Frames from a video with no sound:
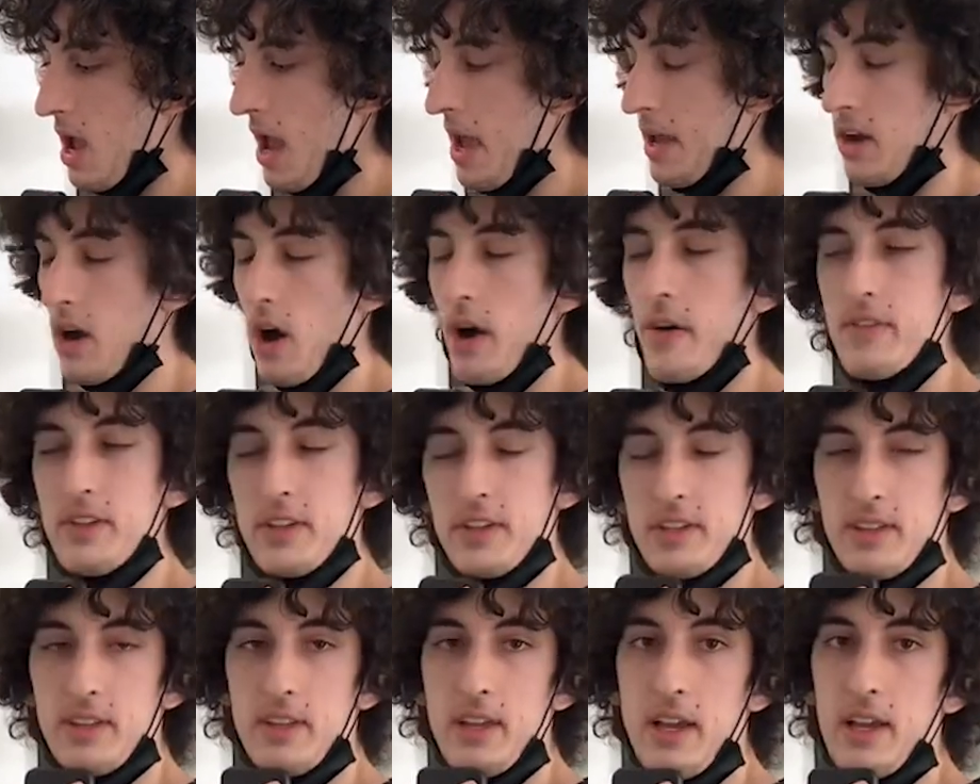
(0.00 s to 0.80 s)
And
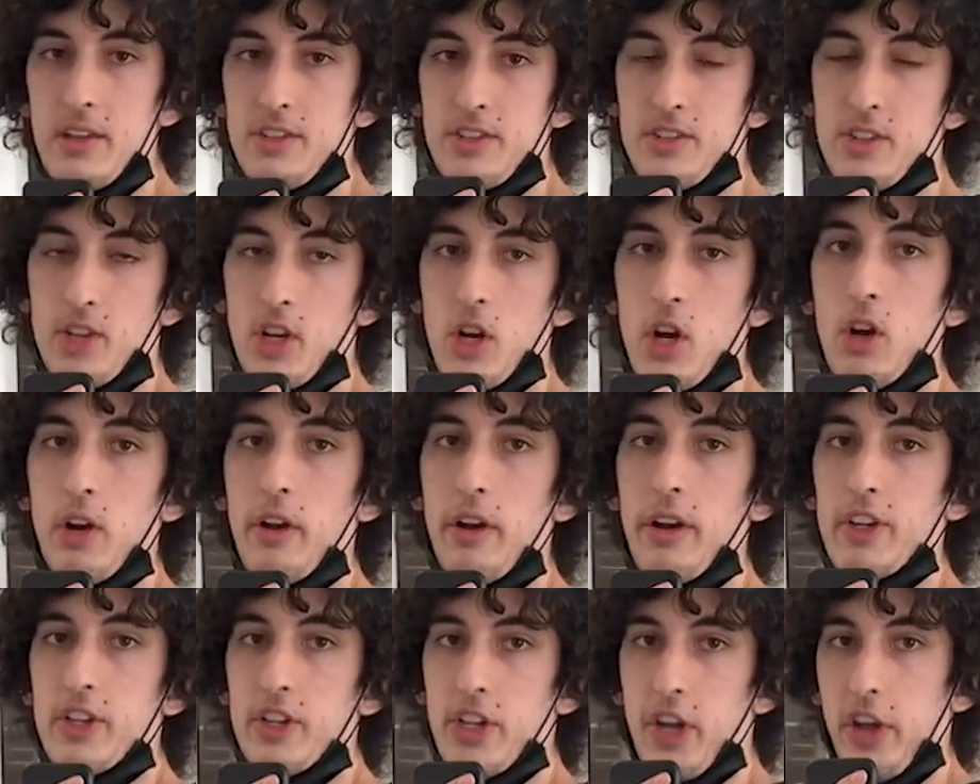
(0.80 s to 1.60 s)
obviously, as the
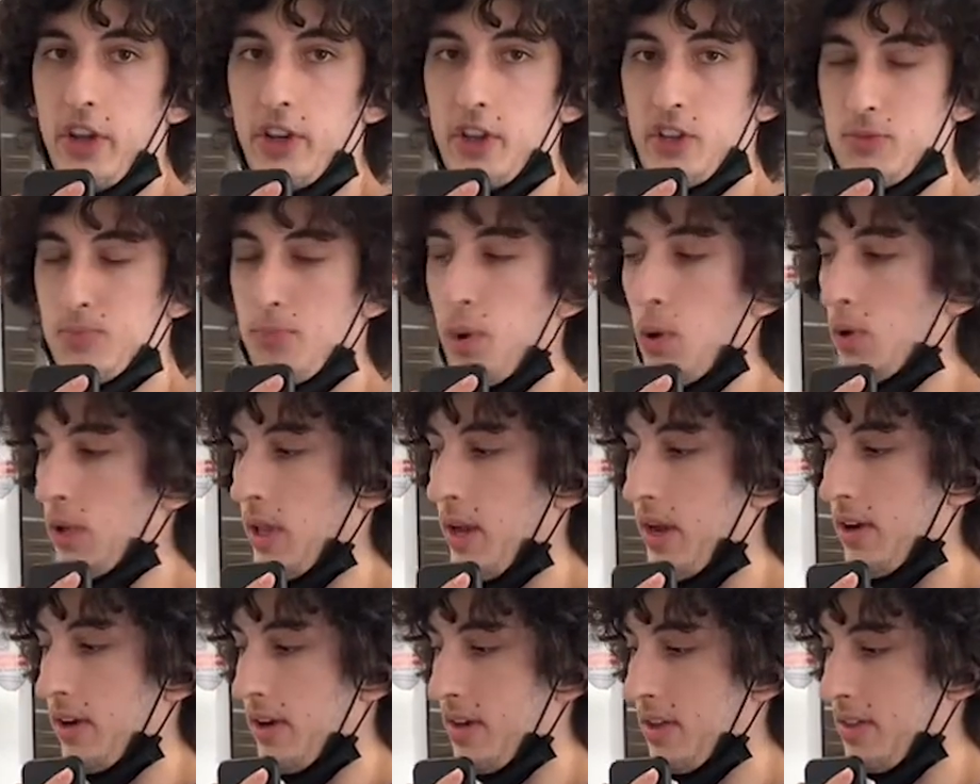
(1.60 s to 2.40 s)
current changes
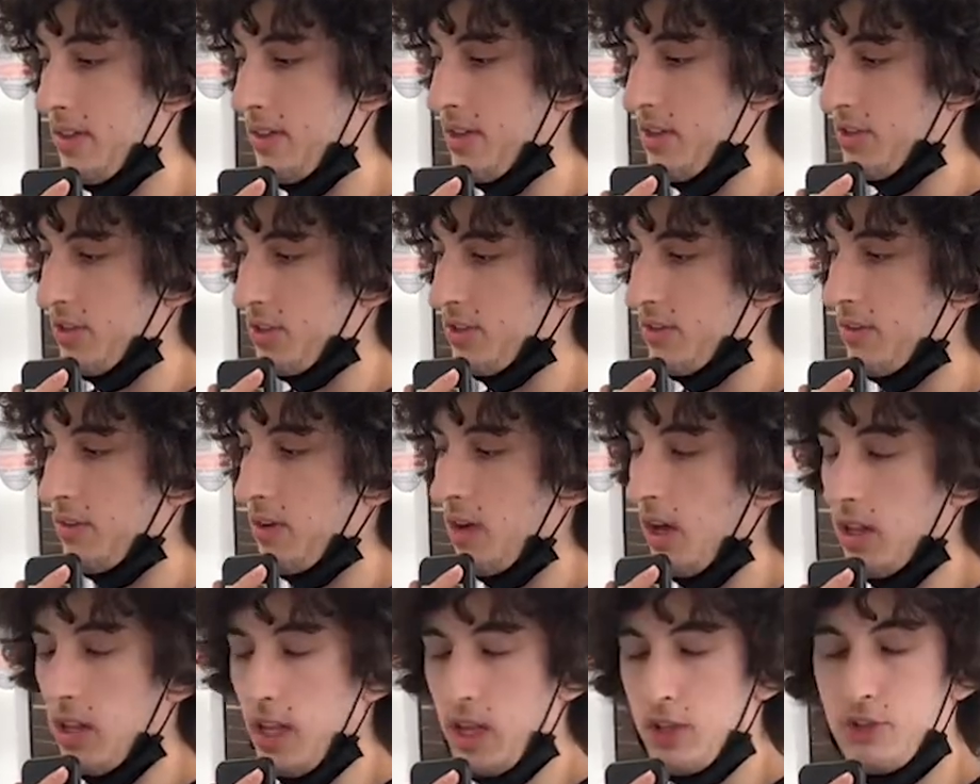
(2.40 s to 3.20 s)
polarity, this
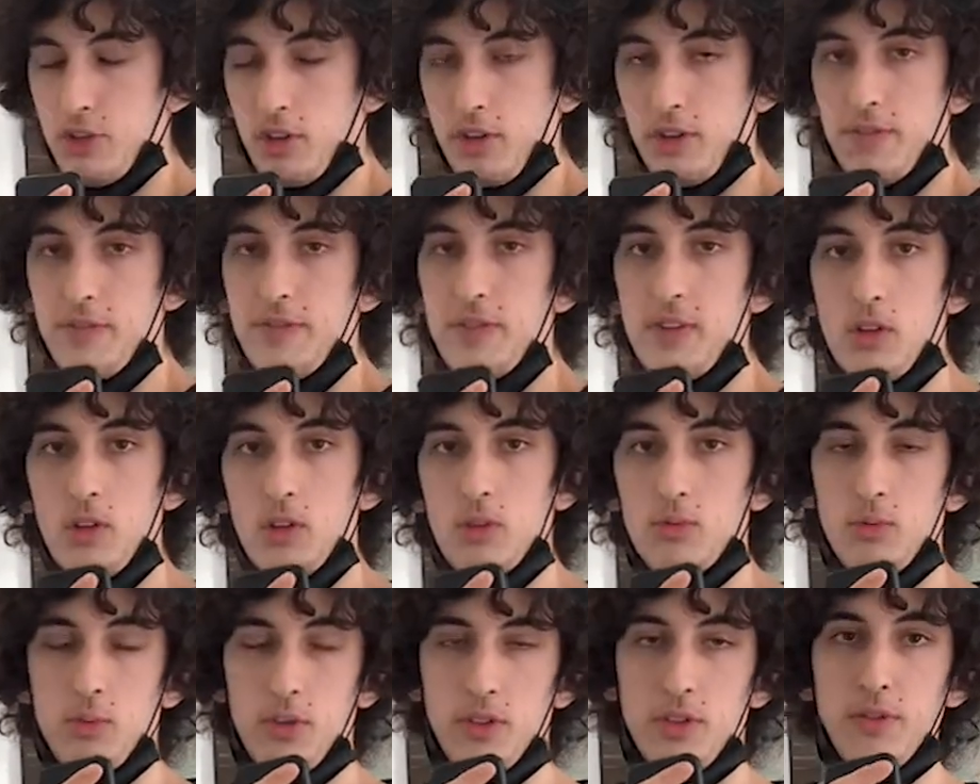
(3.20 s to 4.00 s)
electric
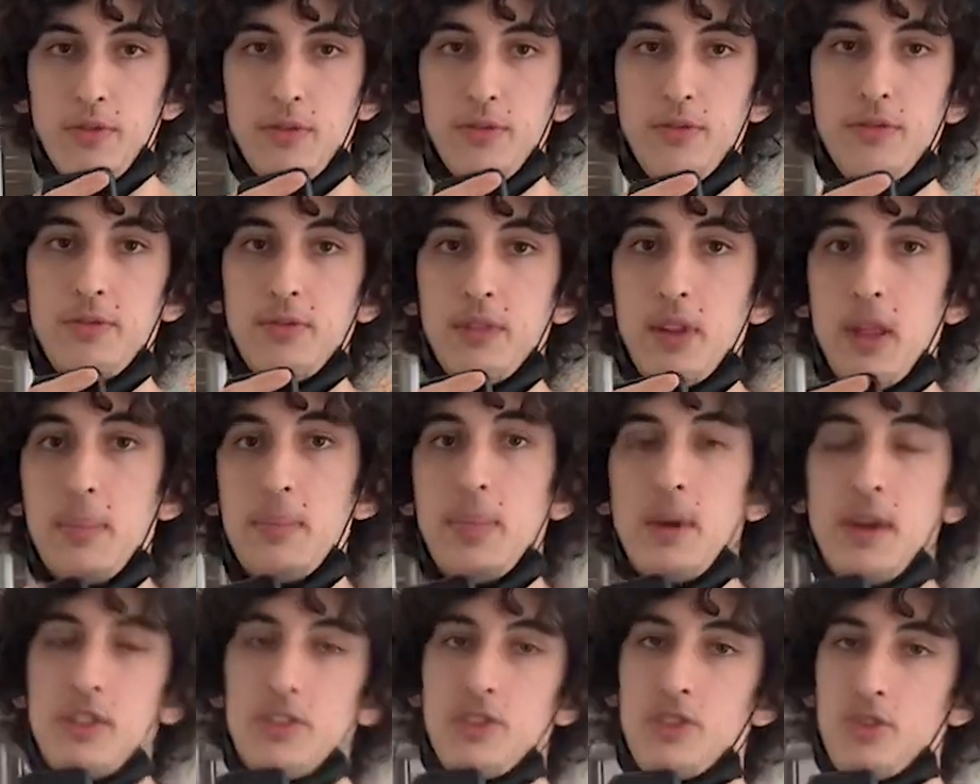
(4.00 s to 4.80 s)
field would
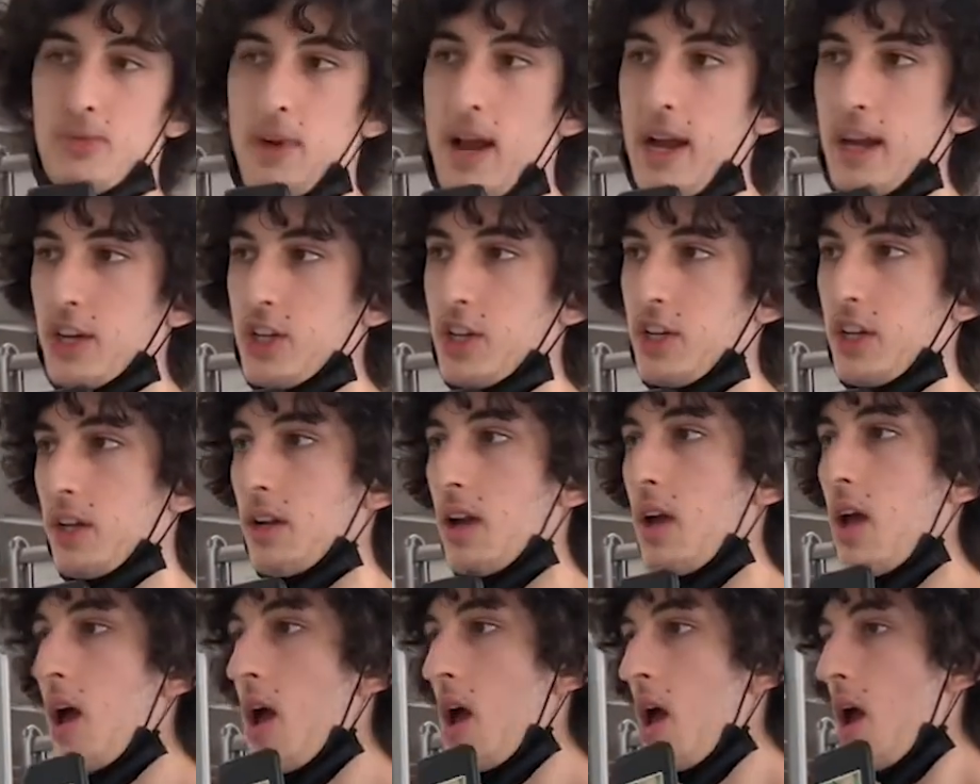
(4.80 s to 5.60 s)
flip in
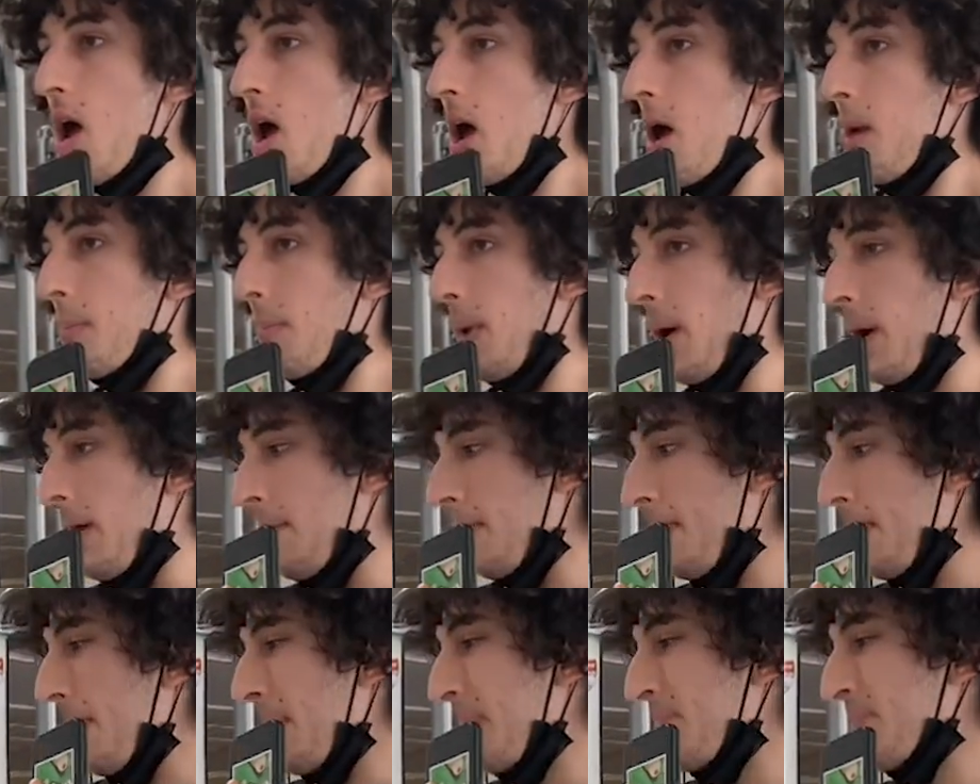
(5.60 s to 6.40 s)
direction.
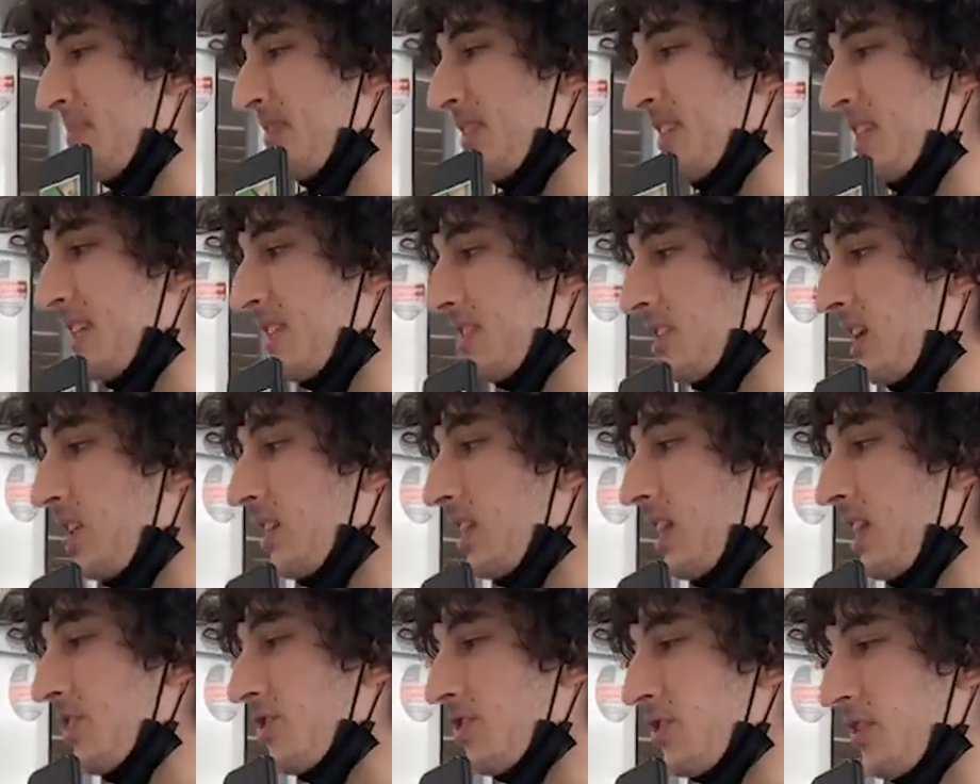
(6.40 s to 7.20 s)
But this
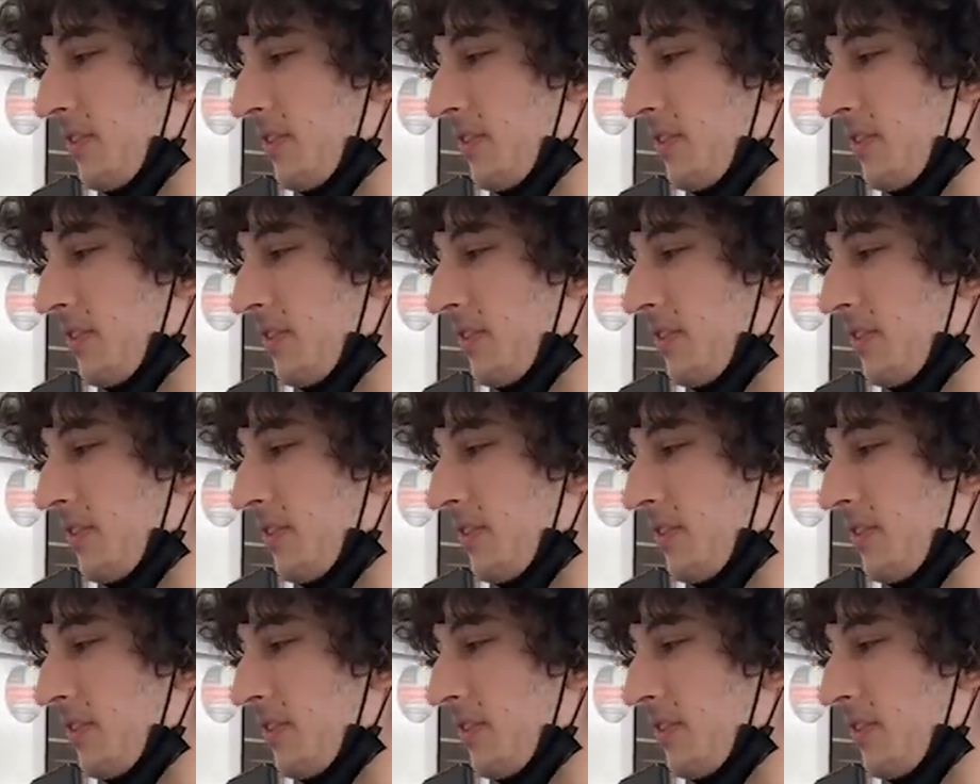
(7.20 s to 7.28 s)
electric